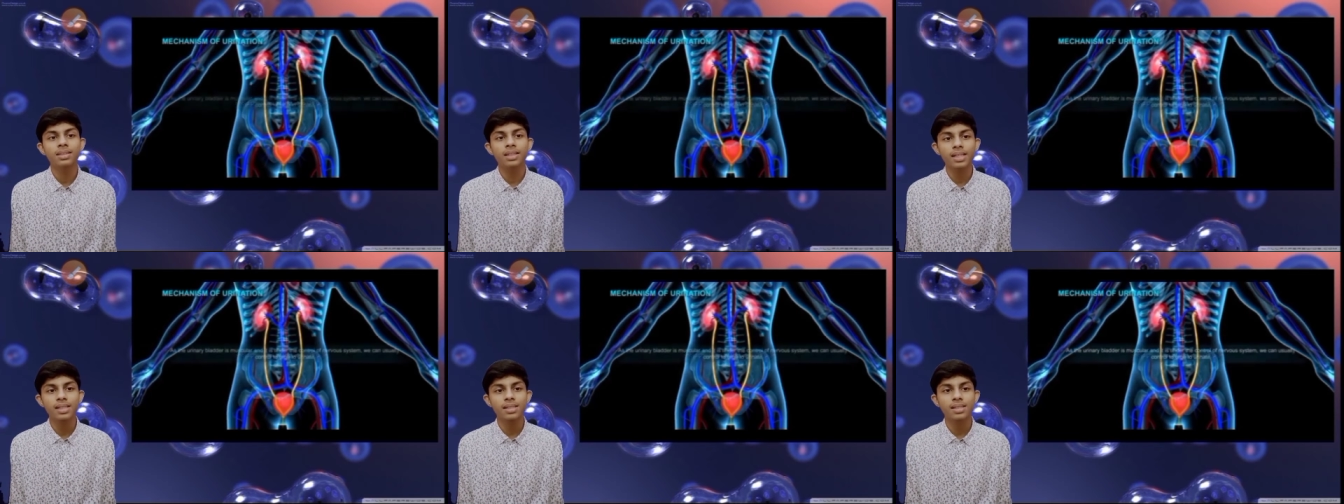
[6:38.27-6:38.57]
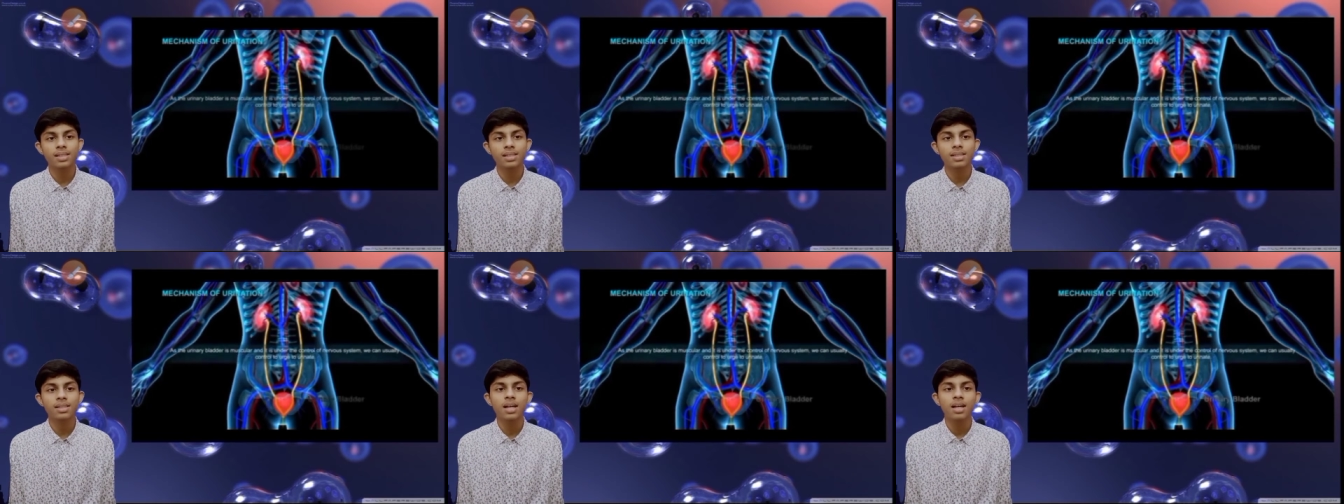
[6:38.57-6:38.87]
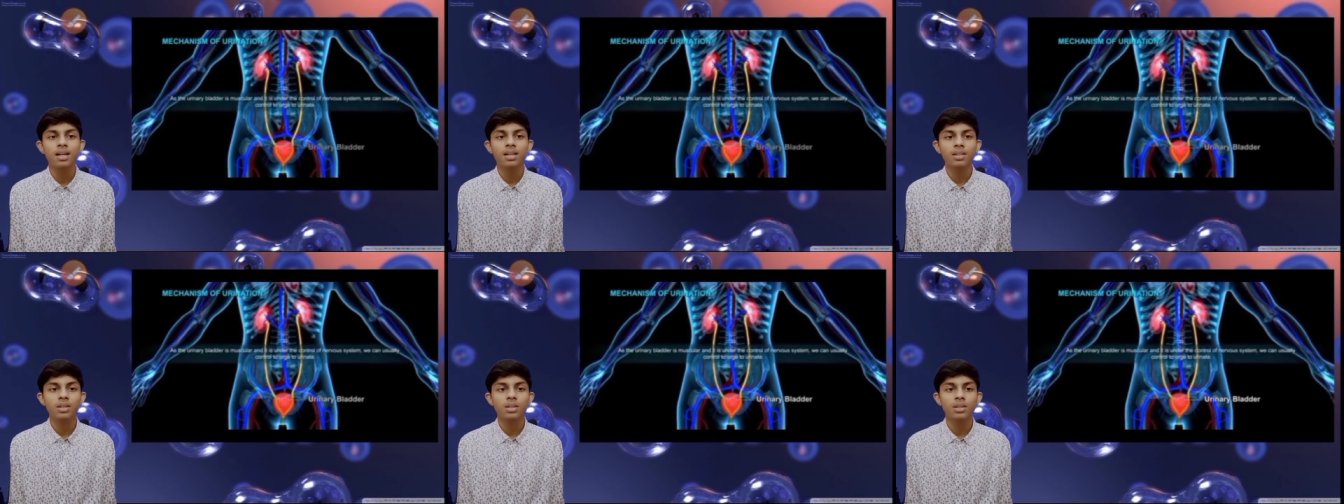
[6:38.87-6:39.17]
reaches
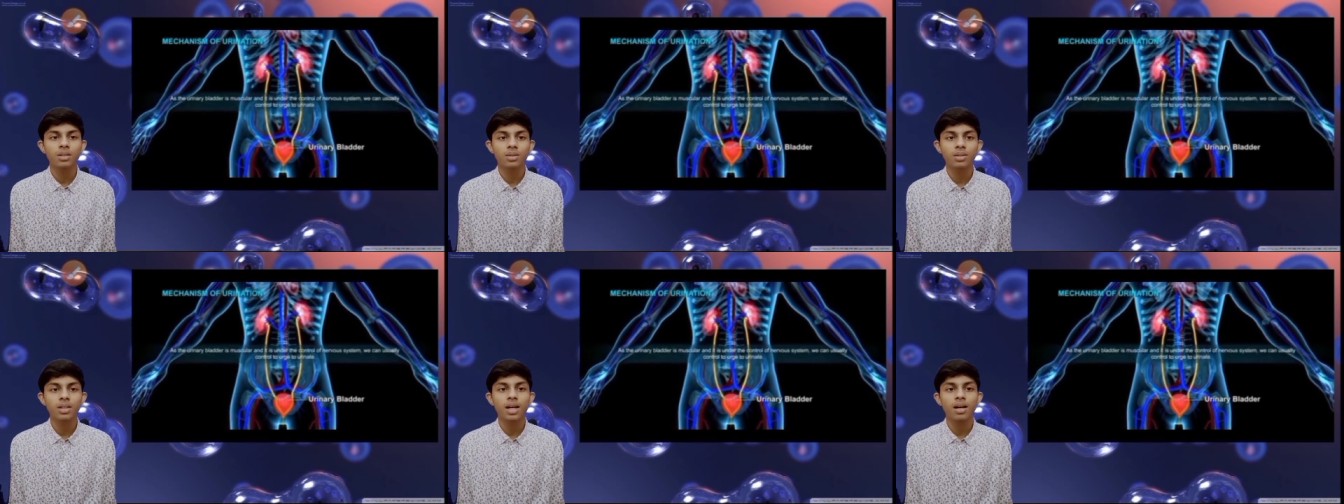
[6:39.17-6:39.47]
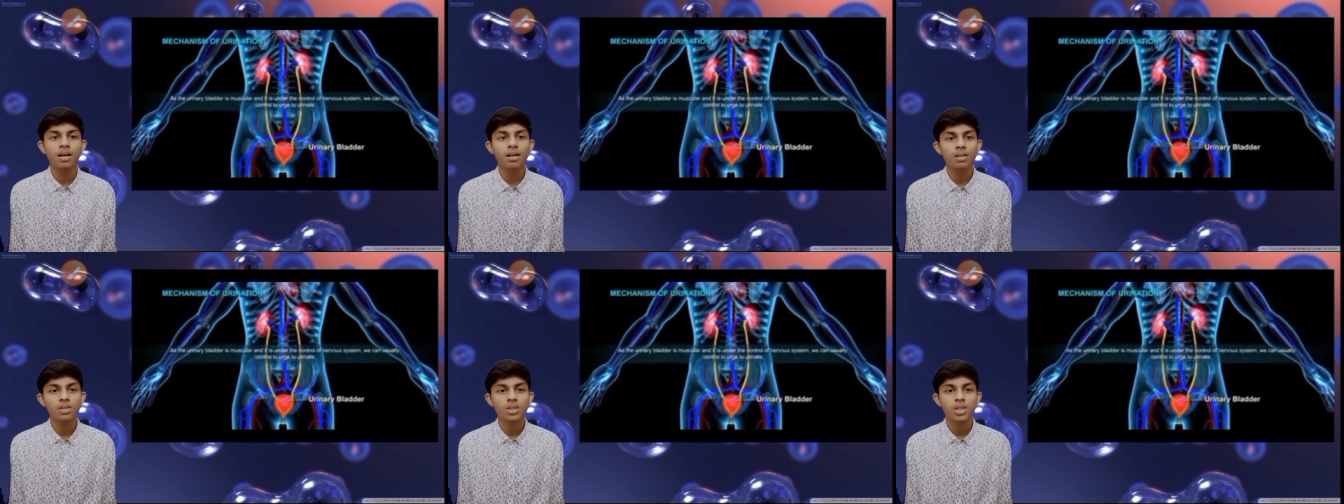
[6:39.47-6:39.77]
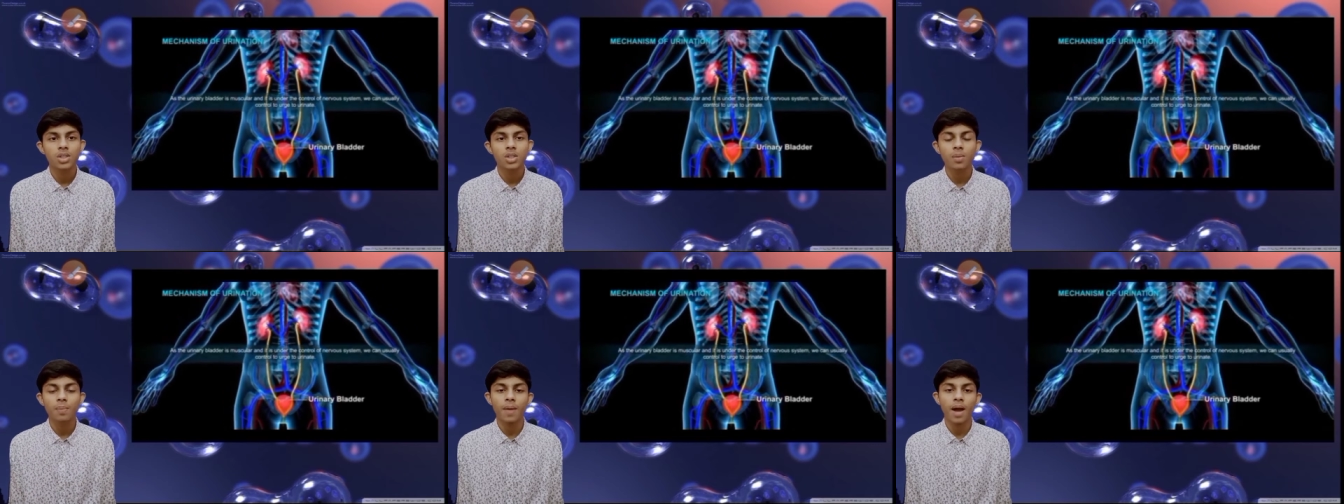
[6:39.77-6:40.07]
to the
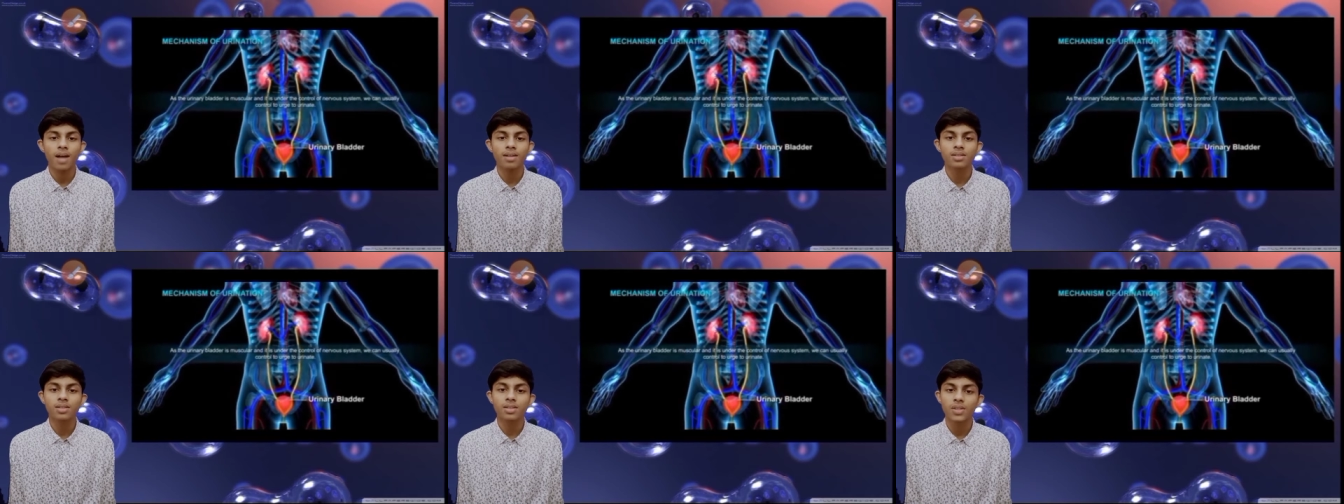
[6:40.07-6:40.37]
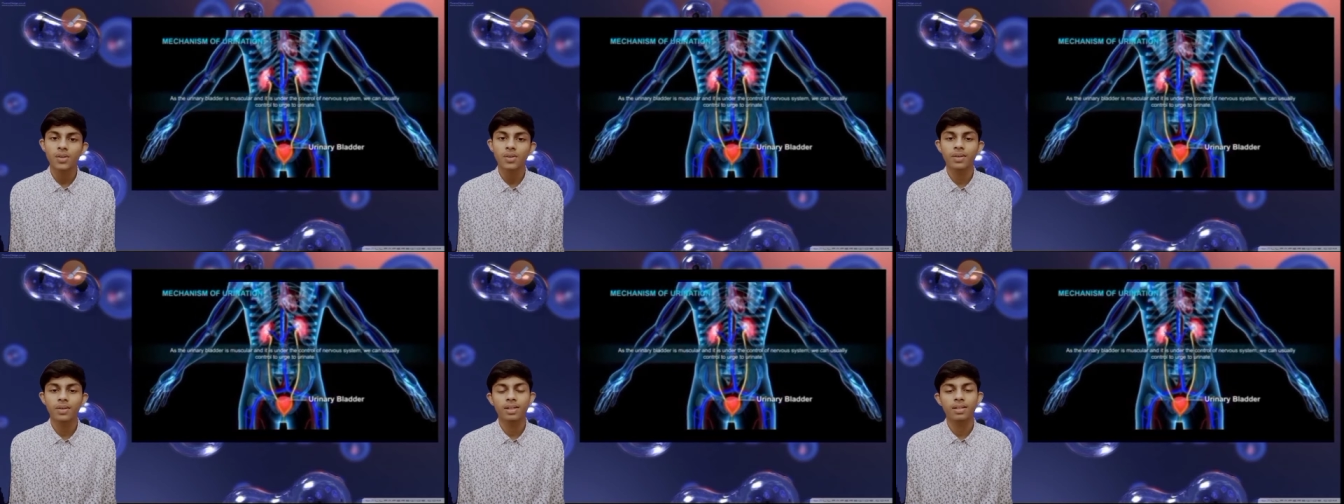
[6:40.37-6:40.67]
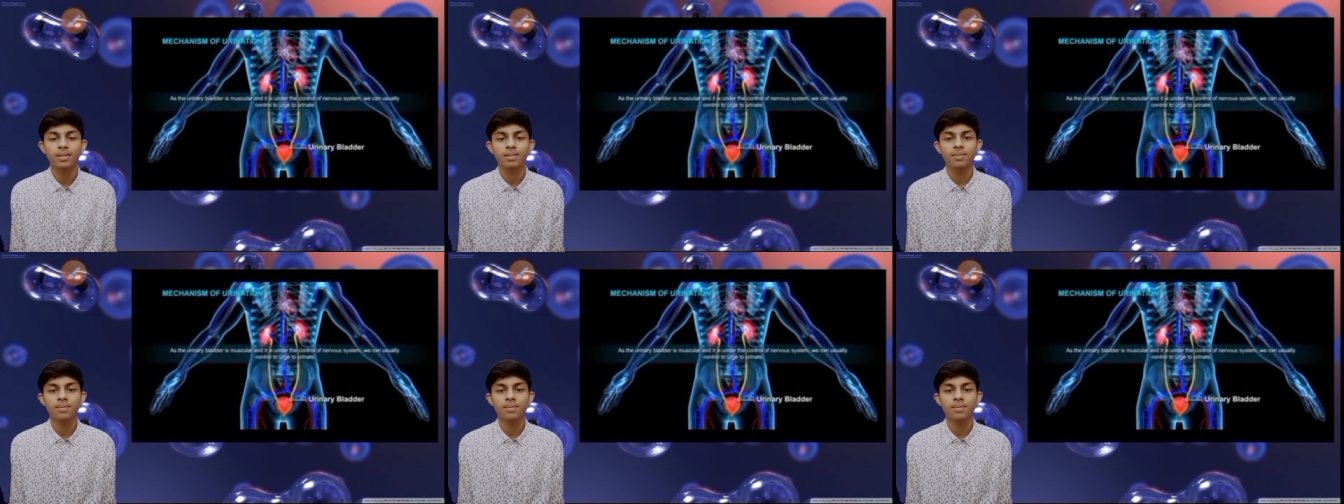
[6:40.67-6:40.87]
urge to pass urine?